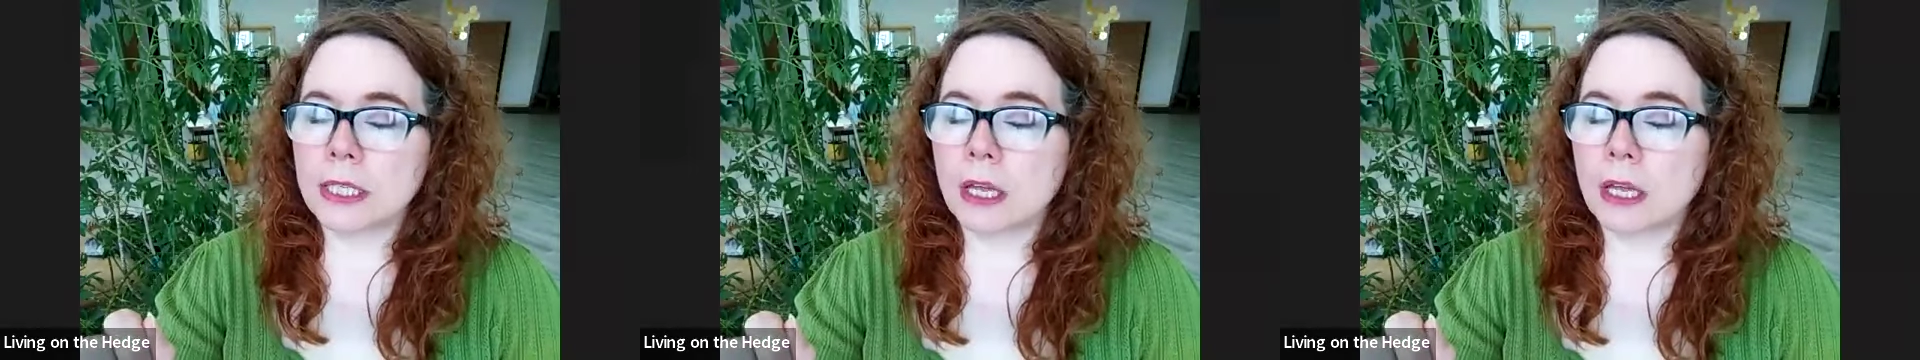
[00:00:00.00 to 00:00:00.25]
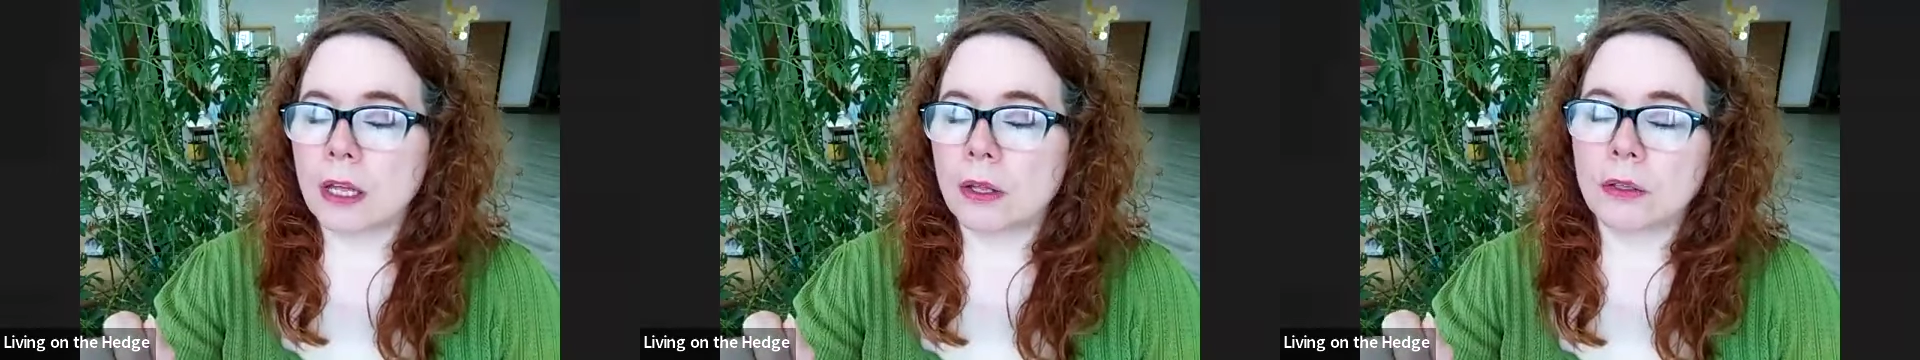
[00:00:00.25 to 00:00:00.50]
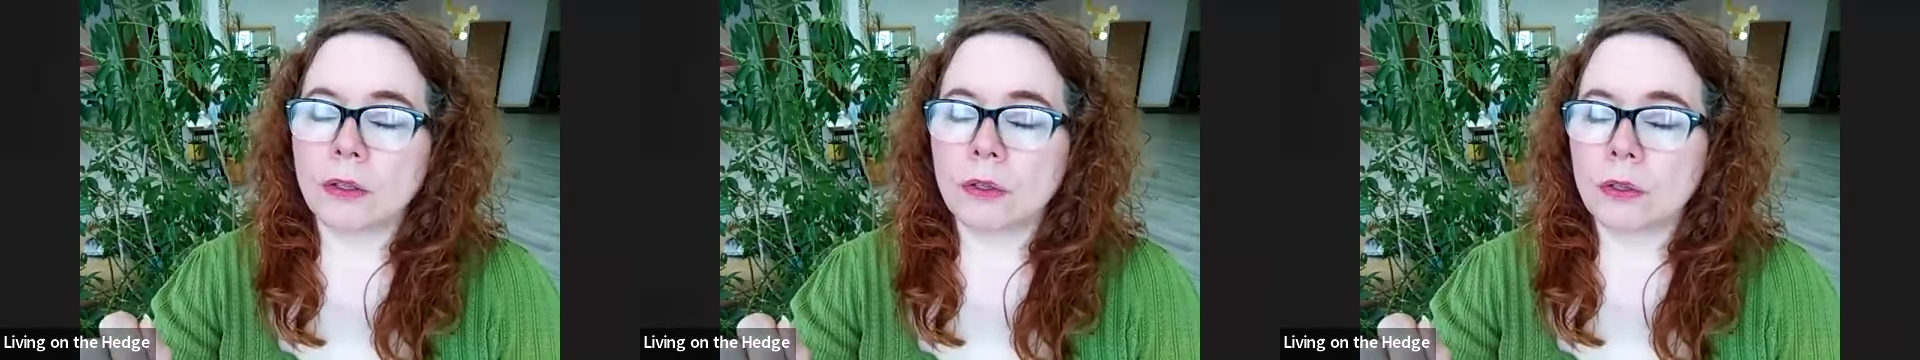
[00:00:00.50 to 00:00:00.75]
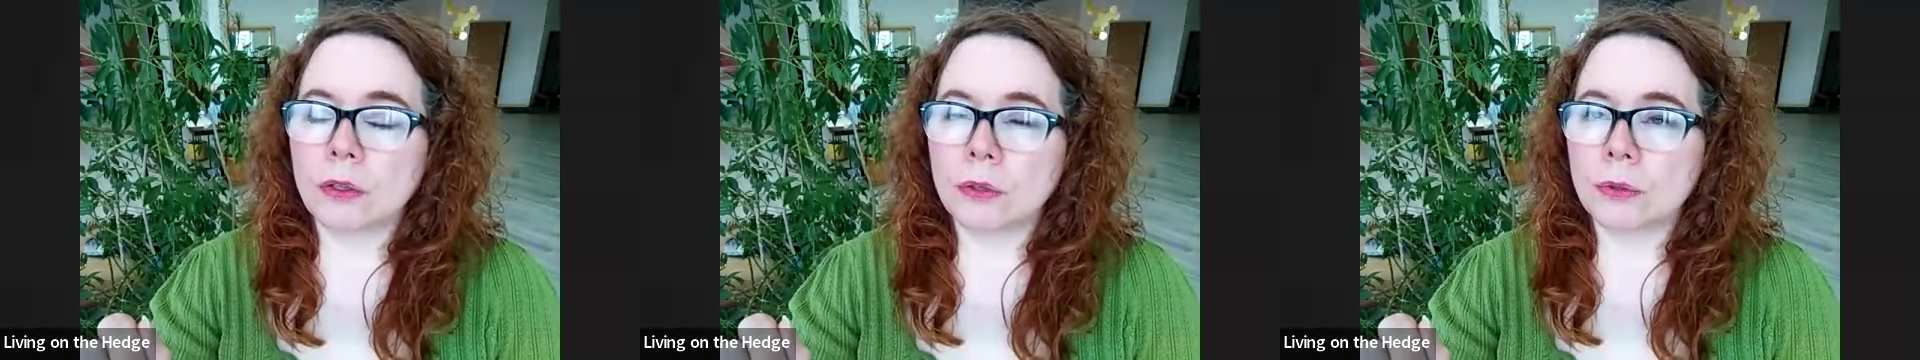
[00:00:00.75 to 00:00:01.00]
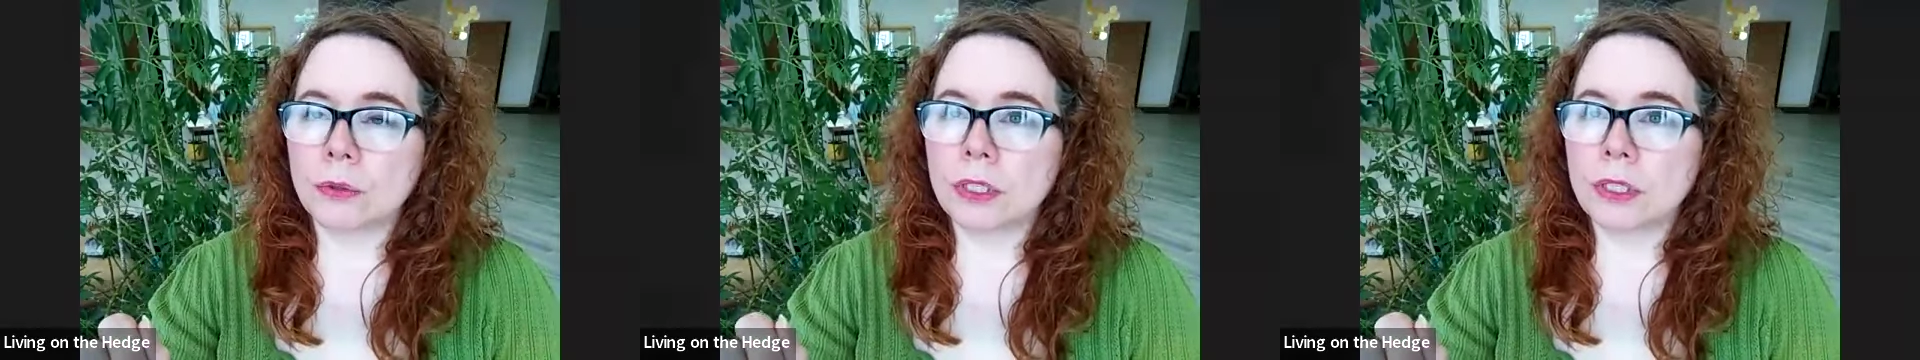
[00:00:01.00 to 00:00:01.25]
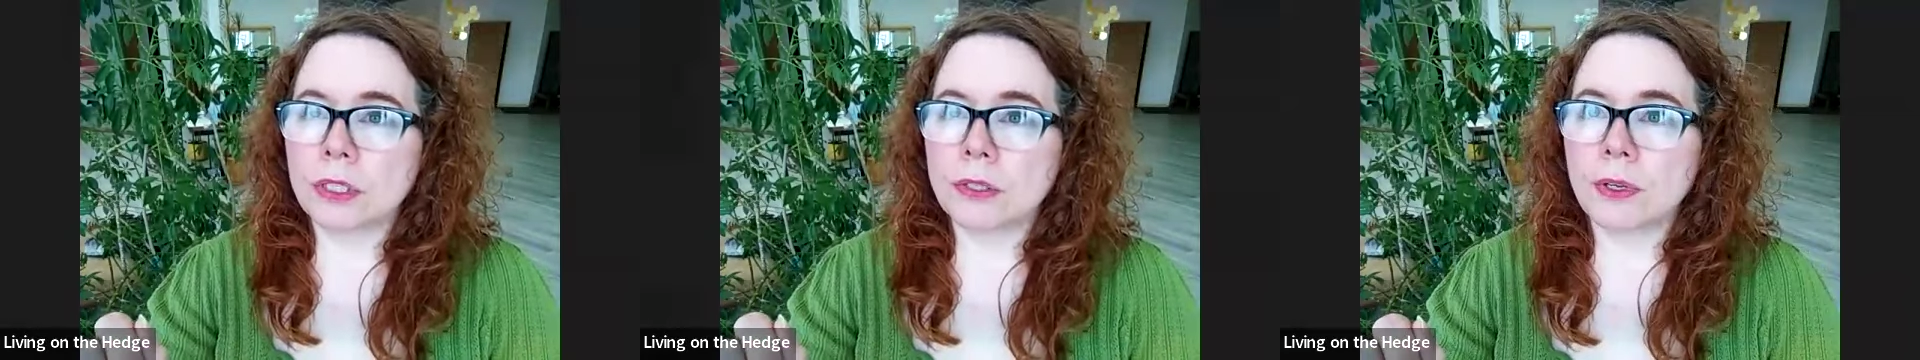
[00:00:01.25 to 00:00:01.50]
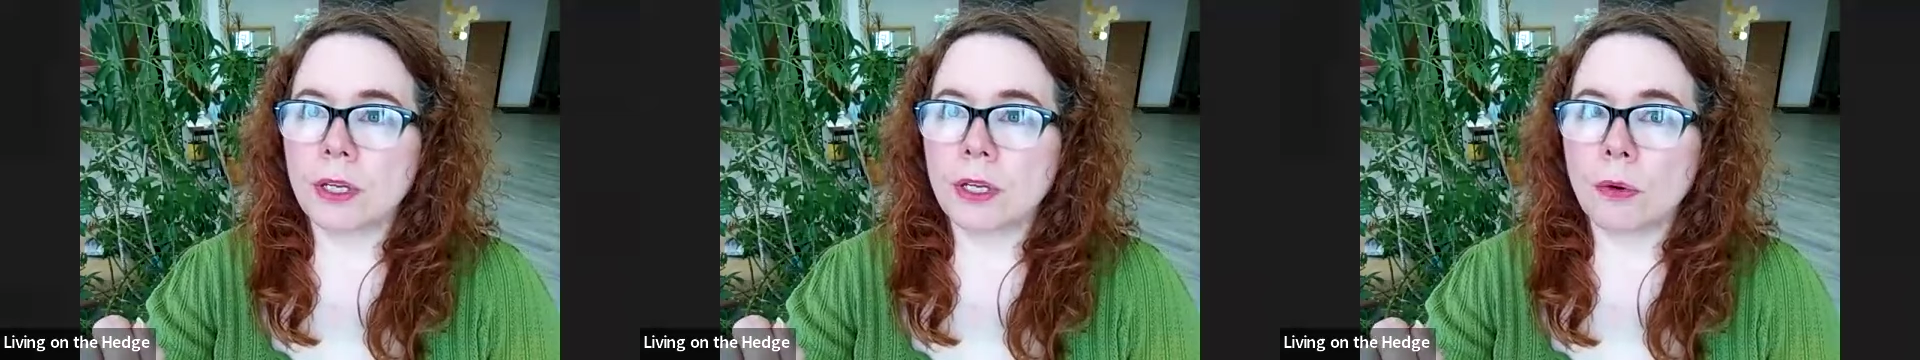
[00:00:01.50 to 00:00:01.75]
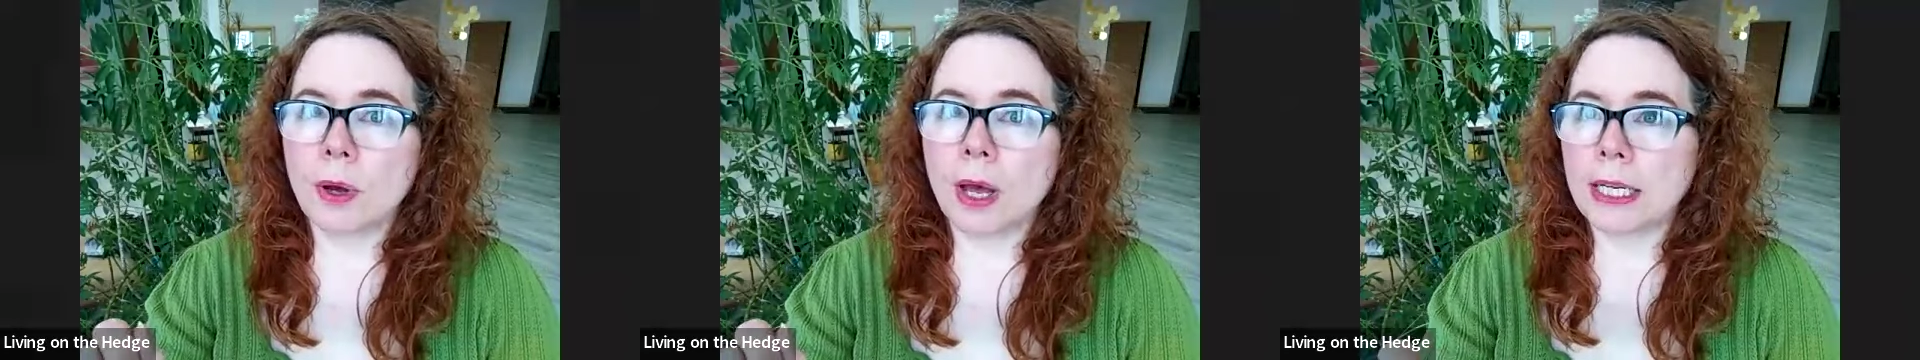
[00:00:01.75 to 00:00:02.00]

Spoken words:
turn this video on